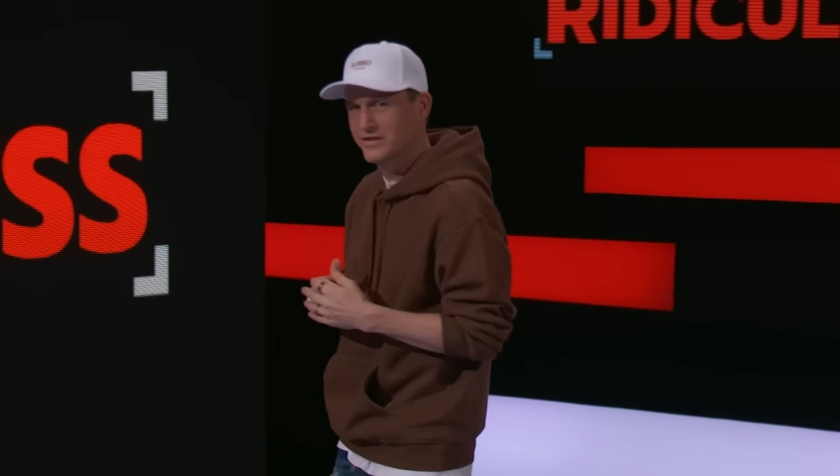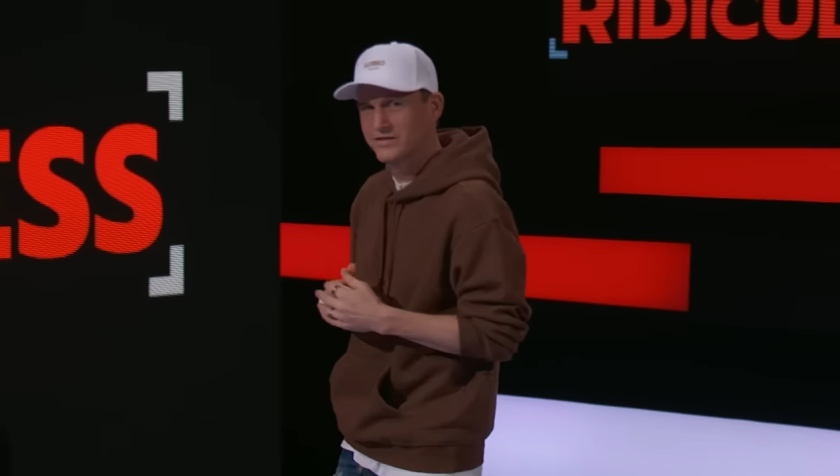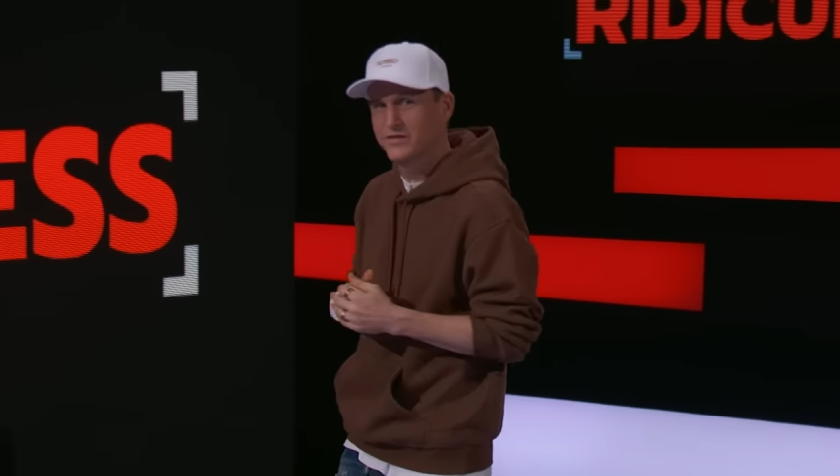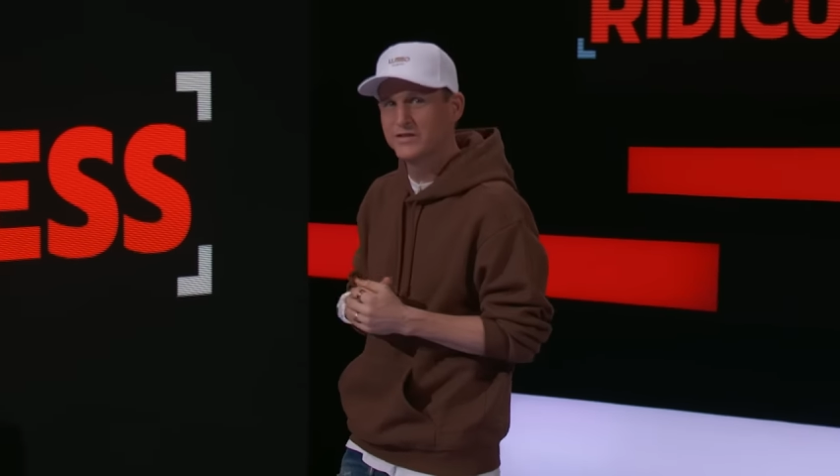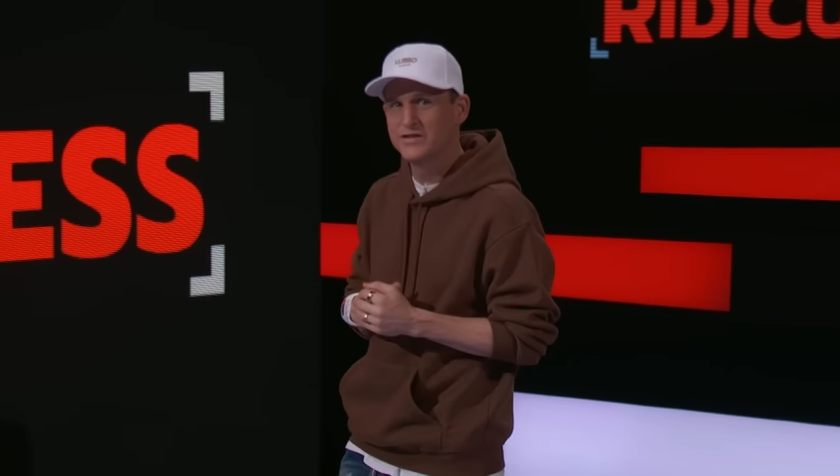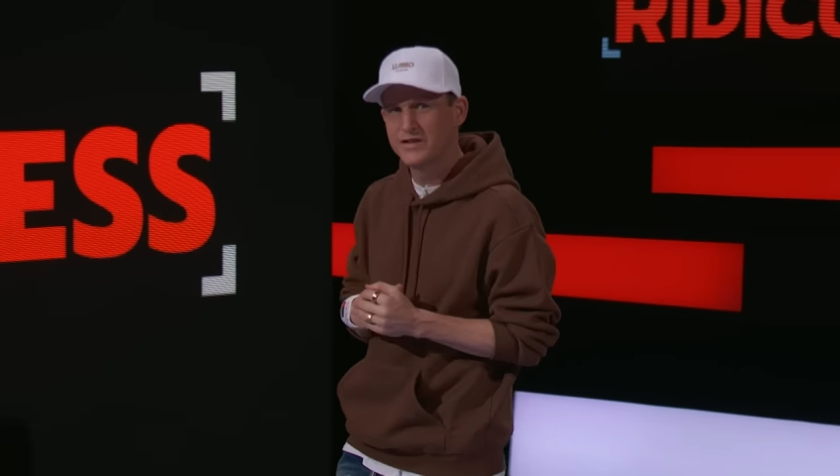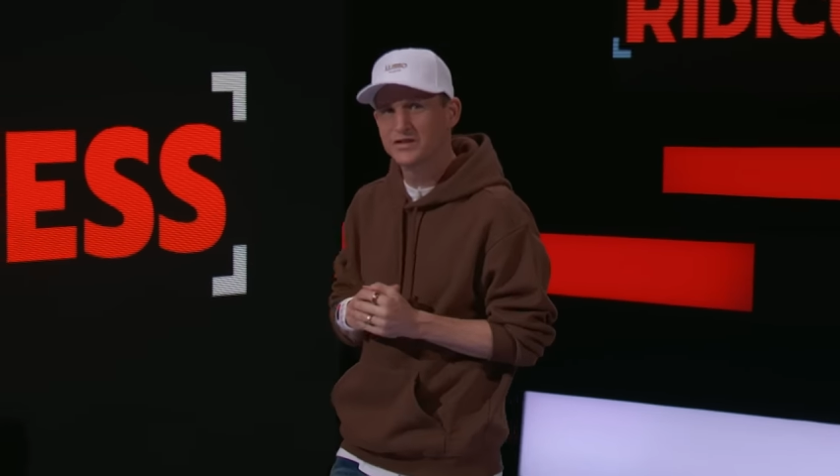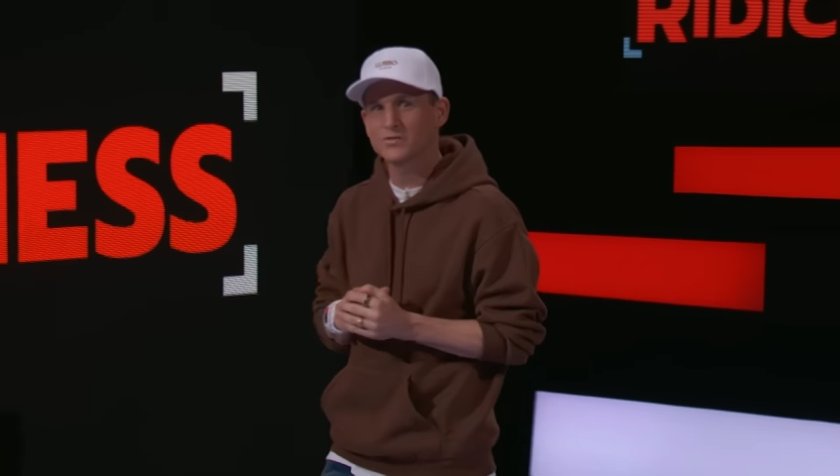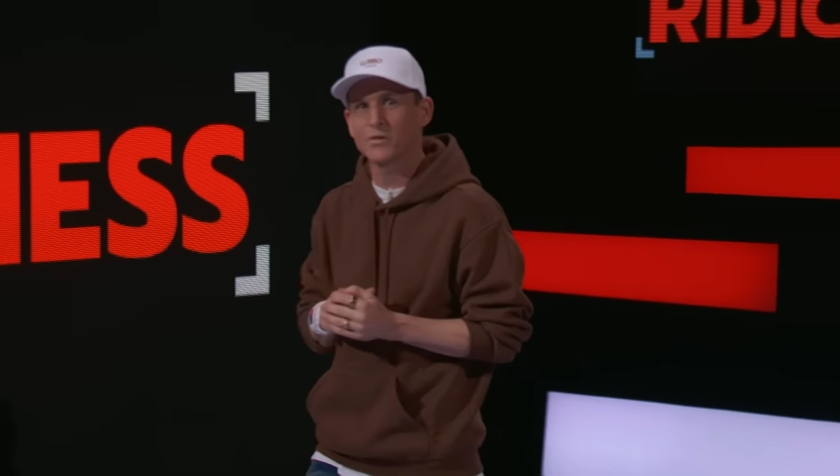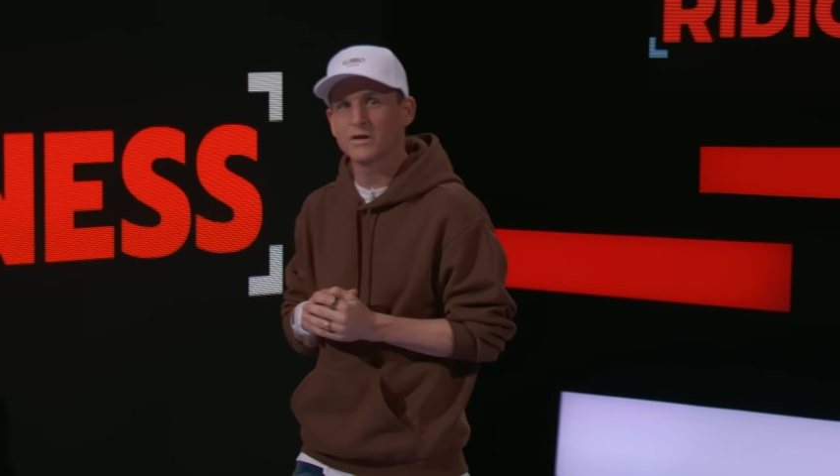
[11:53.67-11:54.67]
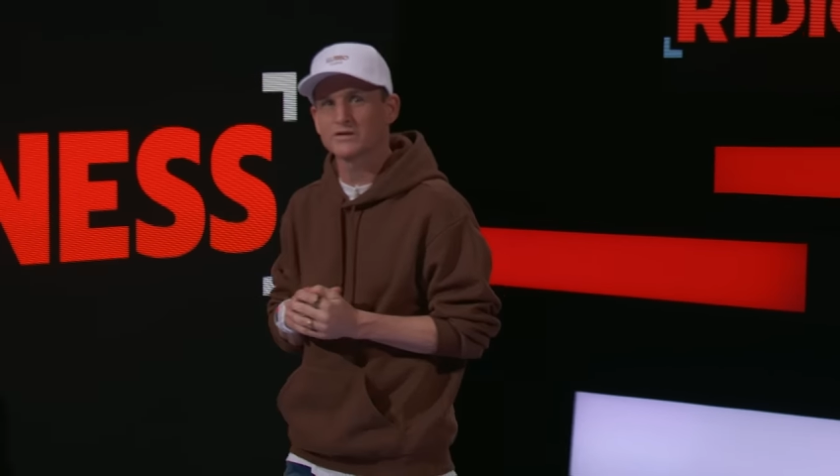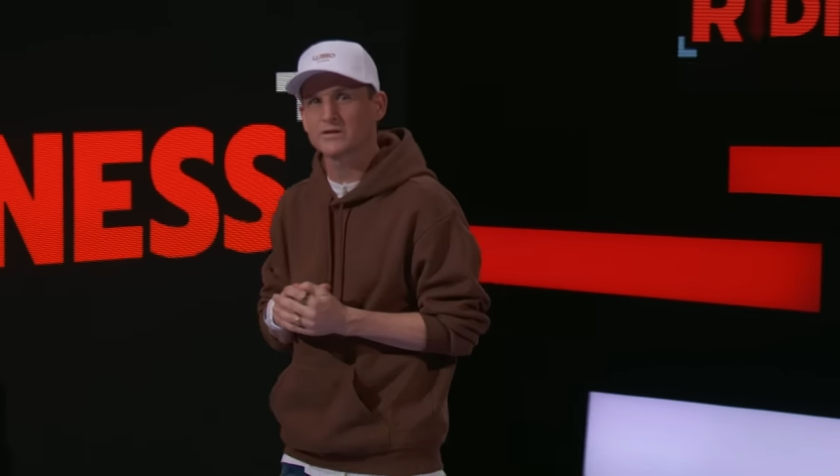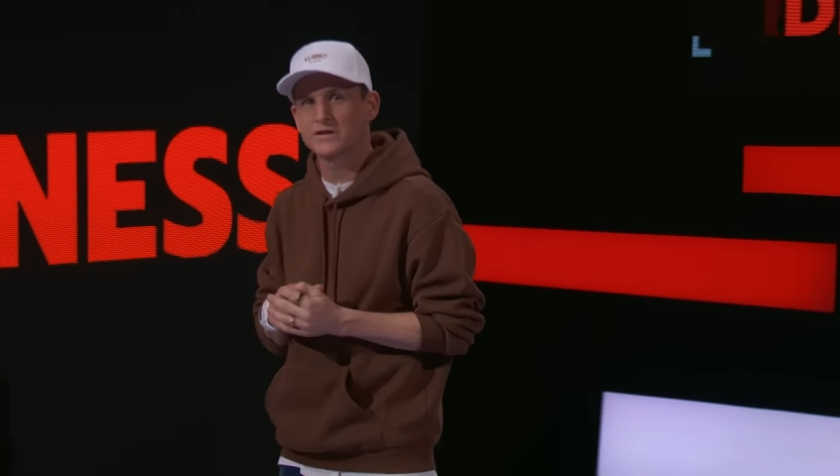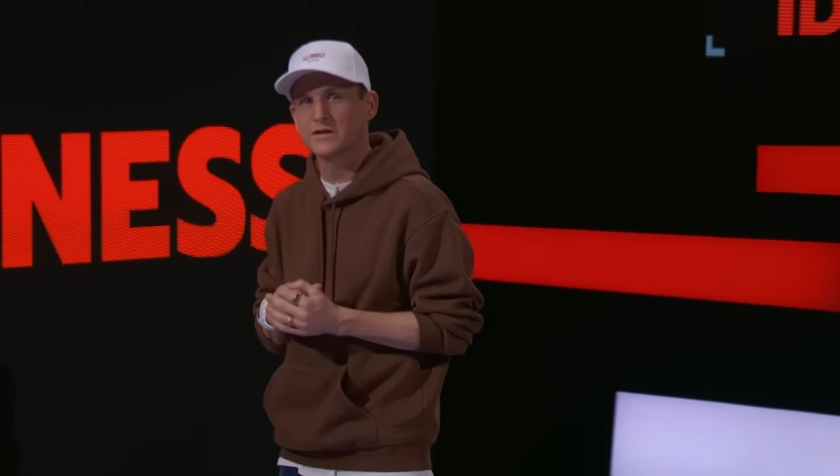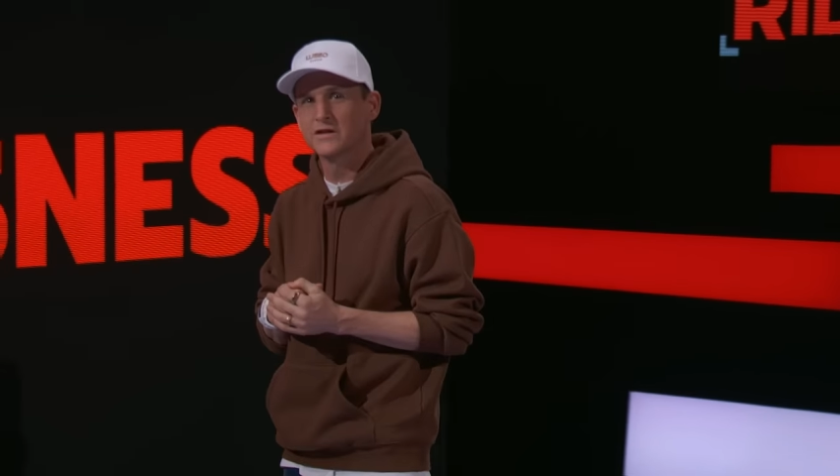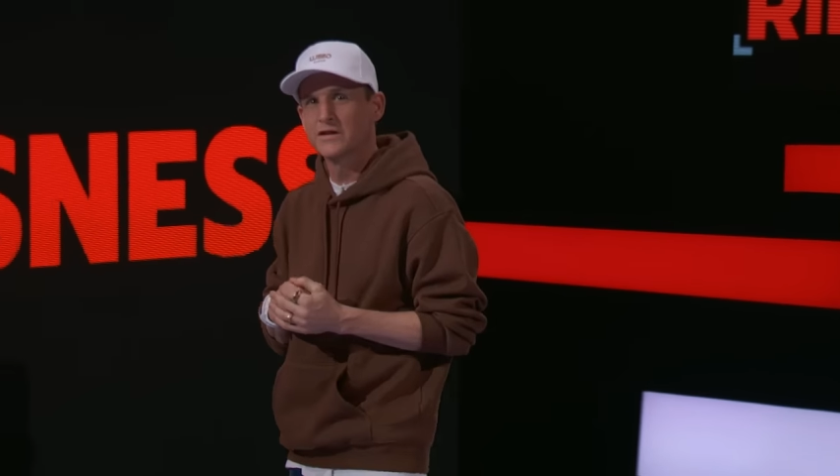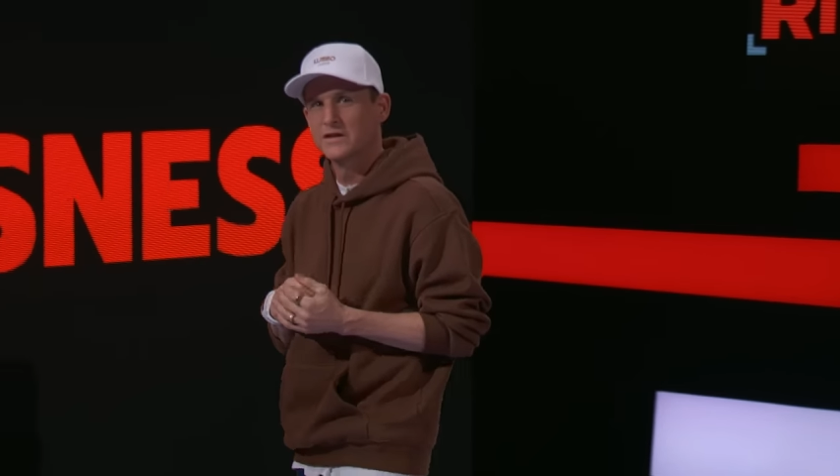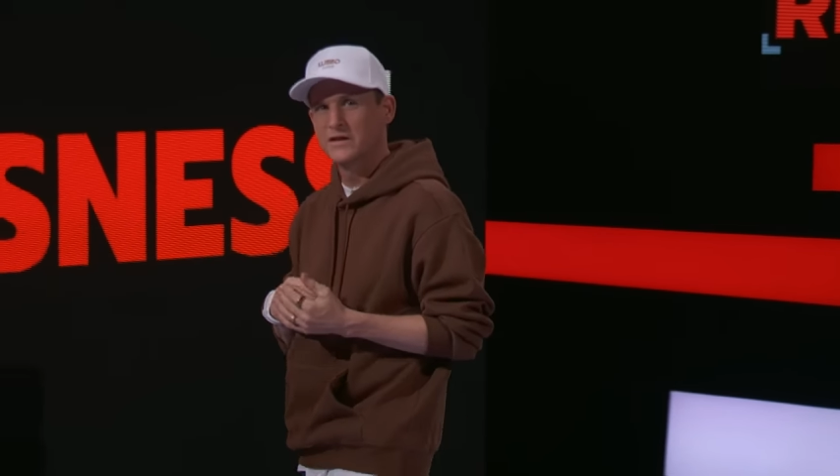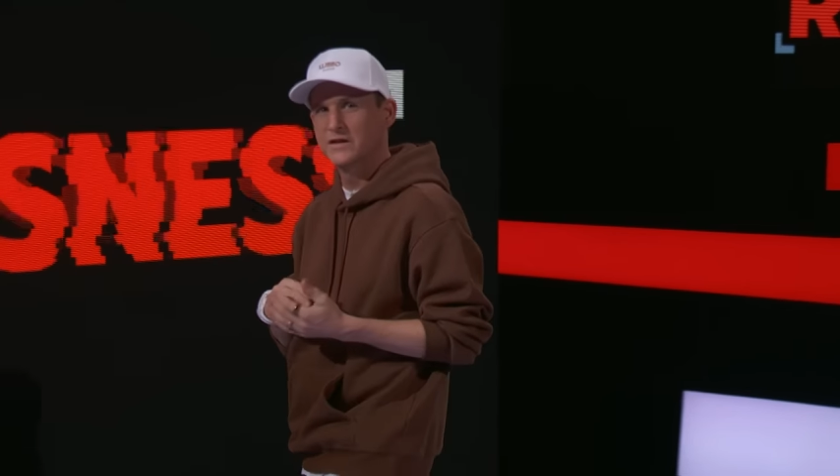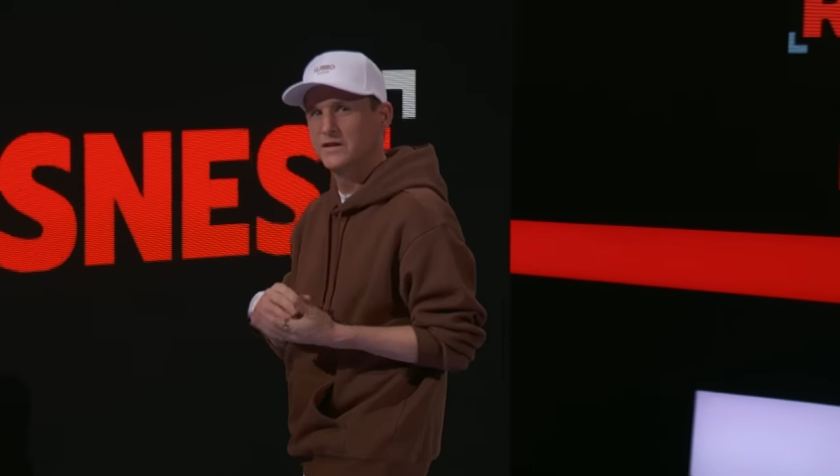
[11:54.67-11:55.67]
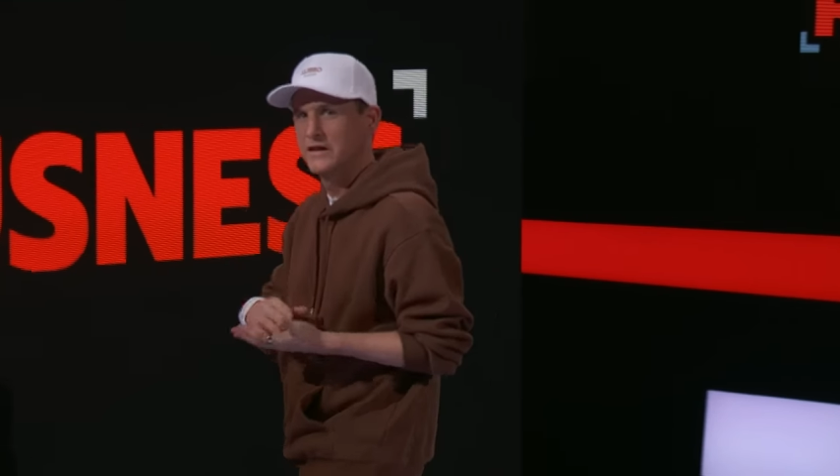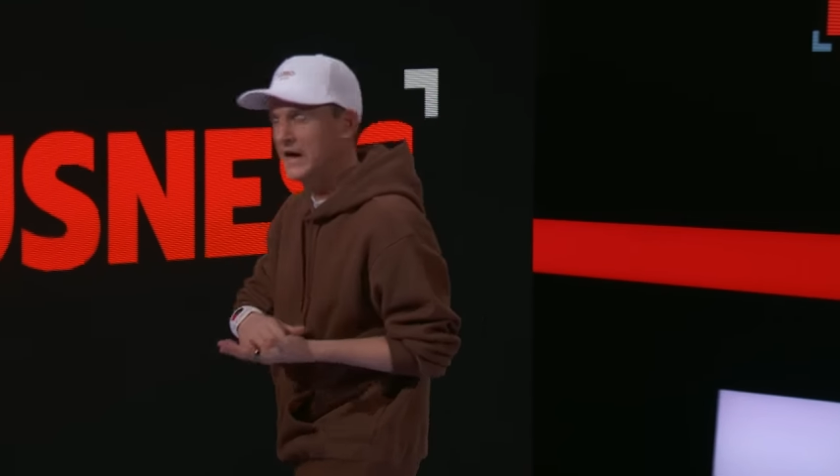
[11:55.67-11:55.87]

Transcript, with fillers: is the dishwasher uh,